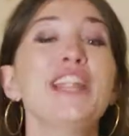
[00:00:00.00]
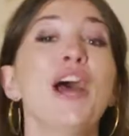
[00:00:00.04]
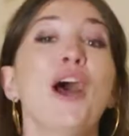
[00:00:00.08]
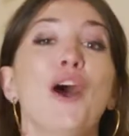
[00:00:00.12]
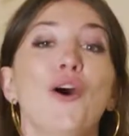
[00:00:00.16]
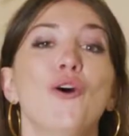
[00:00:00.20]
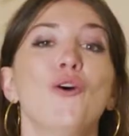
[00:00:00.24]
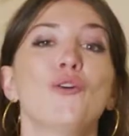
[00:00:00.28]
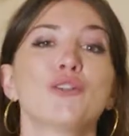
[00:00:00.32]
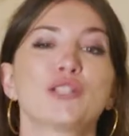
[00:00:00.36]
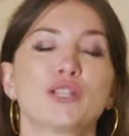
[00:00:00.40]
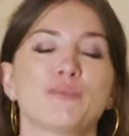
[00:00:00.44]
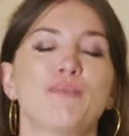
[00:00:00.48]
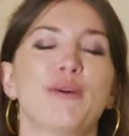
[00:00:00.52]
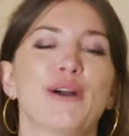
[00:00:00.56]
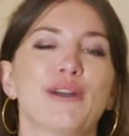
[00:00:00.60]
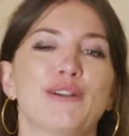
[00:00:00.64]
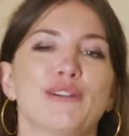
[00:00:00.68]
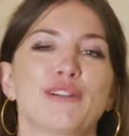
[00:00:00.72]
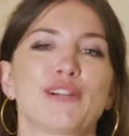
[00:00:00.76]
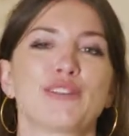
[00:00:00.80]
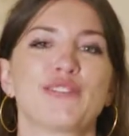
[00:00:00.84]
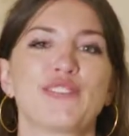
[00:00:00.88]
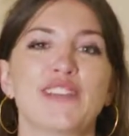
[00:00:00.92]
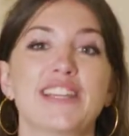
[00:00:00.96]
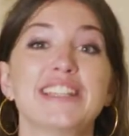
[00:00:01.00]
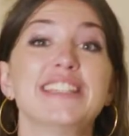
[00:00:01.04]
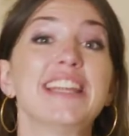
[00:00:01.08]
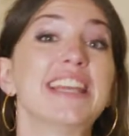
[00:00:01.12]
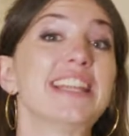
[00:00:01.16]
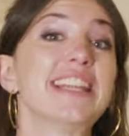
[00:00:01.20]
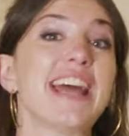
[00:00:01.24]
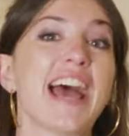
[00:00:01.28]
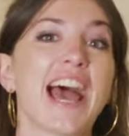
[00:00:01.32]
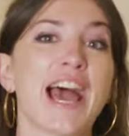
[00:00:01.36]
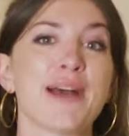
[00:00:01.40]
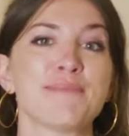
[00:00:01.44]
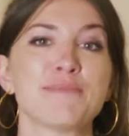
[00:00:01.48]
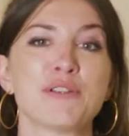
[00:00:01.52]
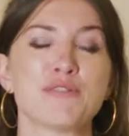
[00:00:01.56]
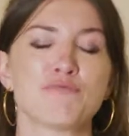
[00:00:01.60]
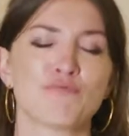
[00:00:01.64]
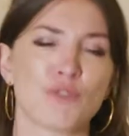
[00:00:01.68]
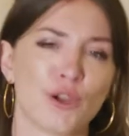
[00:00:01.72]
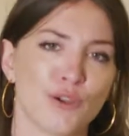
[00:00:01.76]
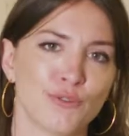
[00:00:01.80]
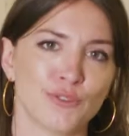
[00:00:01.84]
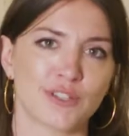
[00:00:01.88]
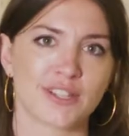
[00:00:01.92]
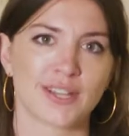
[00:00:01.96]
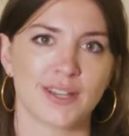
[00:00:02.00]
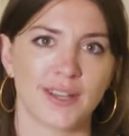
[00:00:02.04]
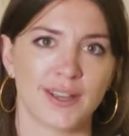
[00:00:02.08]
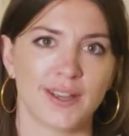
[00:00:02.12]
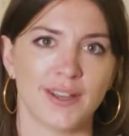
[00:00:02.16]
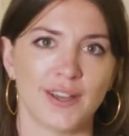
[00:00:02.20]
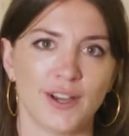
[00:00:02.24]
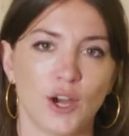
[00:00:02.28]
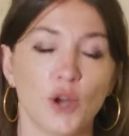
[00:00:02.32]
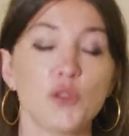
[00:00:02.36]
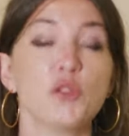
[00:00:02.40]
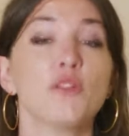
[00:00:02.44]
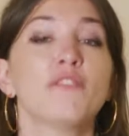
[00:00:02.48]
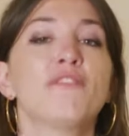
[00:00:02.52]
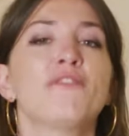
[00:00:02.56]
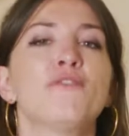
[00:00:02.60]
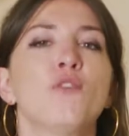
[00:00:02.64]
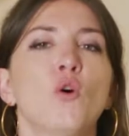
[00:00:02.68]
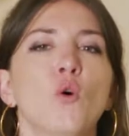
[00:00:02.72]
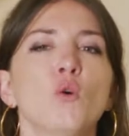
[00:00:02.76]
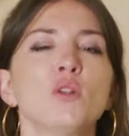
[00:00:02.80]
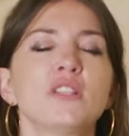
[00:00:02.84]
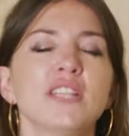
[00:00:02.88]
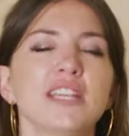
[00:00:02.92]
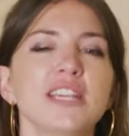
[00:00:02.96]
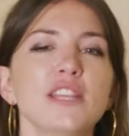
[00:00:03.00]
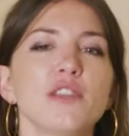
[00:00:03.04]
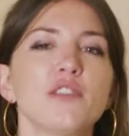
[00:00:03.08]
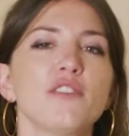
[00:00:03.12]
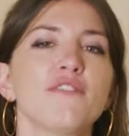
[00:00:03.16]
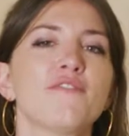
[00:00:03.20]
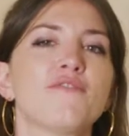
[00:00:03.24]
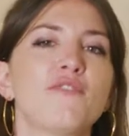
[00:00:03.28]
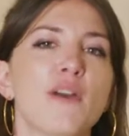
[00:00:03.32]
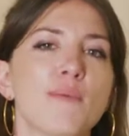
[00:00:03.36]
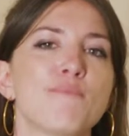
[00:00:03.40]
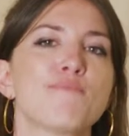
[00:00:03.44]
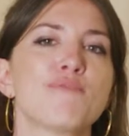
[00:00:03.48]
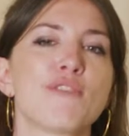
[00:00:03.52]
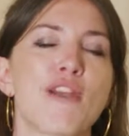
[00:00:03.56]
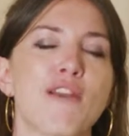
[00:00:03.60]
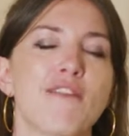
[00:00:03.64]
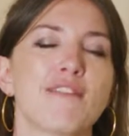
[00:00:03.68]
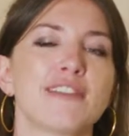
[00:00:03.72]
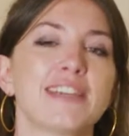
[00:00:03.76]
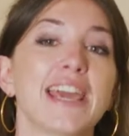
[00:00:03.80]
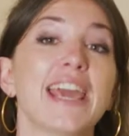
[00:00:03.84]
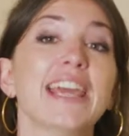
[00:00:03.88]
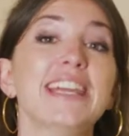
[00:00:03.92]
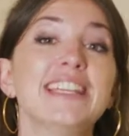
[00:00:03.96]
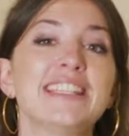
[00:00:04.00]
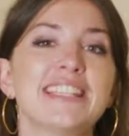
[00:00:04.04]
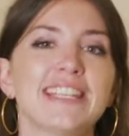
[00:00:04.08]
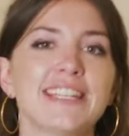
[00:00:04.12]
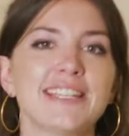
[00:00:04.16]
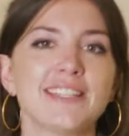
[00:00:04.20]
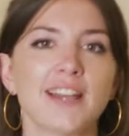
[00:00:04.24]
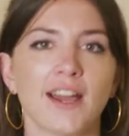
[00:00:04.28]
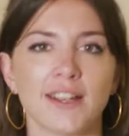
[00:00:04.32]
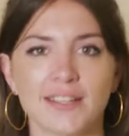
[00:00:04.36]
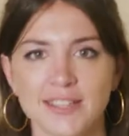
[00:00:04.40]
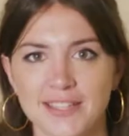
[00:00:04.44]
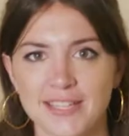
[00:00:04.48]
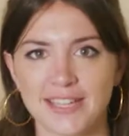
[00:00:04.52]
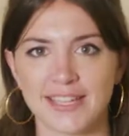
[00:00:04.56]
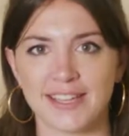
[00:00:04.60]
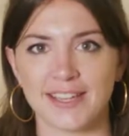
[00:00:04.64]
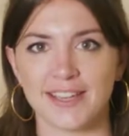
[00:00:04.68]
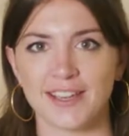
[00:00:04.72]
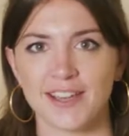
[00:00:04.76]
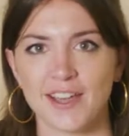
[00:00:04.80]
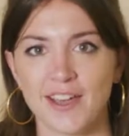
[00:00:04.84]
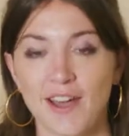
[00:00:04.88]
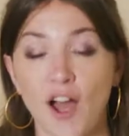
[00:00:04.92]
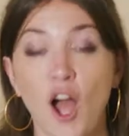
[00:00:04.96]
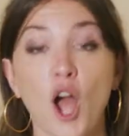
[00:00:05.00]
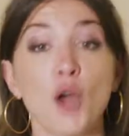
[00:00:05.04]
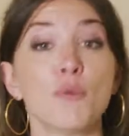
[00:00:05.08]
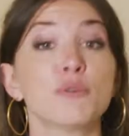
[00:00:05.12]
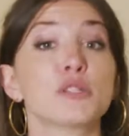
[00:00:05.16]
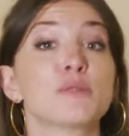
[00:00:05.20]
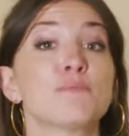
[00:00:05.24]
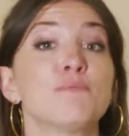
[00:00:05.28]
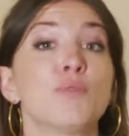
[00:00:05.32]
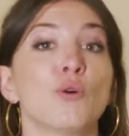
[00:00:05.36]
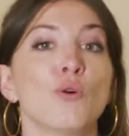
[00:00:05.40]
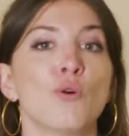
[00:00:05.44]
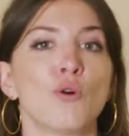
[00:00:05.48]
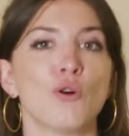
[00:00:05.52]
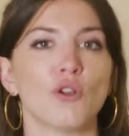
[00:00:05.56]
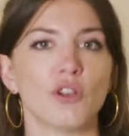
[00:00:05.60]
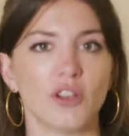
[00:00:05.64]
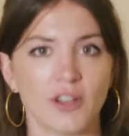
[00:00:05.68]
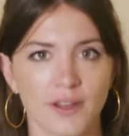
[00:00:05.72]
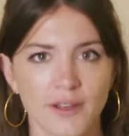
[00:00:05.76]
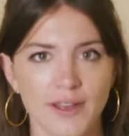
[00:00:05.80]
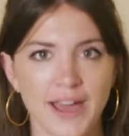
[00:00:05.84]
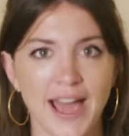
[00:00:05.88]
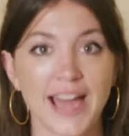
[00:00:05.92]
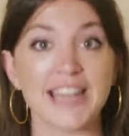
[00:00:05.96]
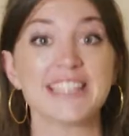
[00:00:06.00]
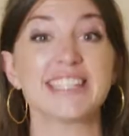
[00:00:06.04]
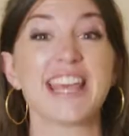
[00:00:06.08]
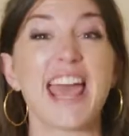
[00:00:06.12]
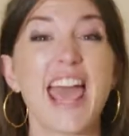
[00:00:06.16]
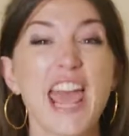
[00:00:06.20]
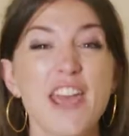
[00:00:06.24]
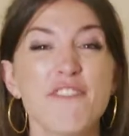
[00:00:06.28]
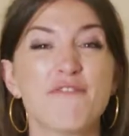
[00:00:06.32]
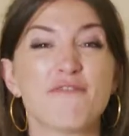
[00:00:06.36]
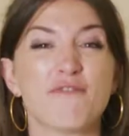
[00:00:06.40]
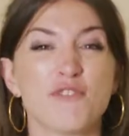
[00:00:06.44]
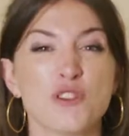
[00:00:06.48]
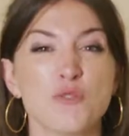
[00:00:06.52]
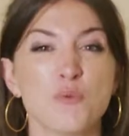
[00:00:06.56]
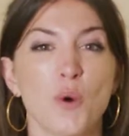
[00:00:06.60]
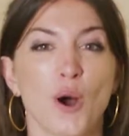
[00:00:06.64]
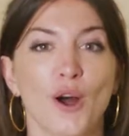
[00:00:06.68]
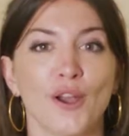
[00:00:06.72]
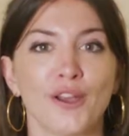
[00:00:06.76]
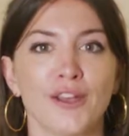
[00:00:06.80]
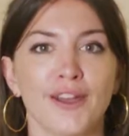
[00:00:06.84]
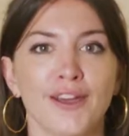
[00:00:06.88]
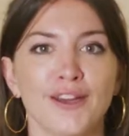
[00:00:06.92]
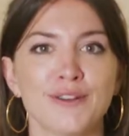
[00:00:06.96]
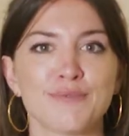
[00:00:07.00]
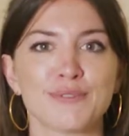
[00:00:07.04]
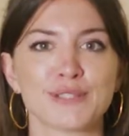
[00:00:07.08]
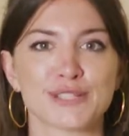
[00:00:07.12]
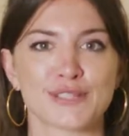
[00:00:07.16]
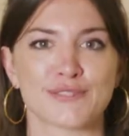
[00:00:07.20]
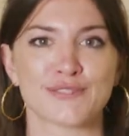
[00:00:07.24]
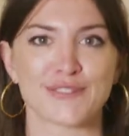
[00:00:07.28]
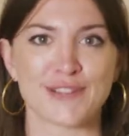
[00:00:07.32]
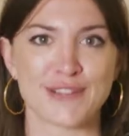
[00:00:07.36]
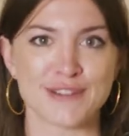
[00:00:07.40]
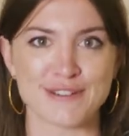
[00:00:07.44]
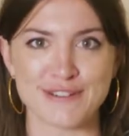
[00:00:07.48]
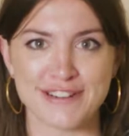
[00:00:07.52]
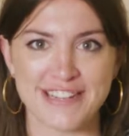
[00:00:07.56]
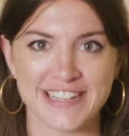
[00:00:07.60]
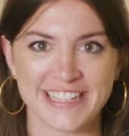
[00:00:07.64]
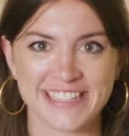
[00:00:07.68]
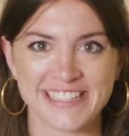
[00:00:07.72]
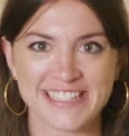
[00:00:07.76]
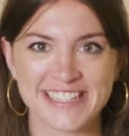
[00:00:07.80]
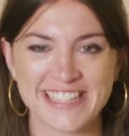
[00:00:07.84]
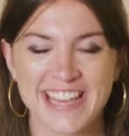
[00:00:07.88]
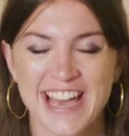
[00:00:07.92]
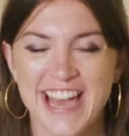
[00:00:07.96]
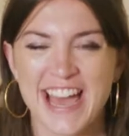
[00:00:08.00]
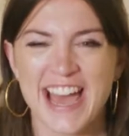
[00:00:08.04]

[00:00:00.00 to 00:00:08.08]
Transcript: her autobiography, Nina Hamnett wrote, "On the 14th of February, 1890, I was born, and everyone was furious."